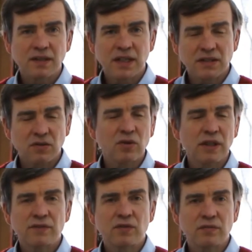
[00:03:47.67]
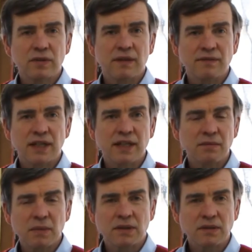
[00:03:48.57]
That's all I've done. I've
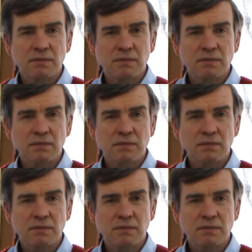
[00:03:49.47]
taken my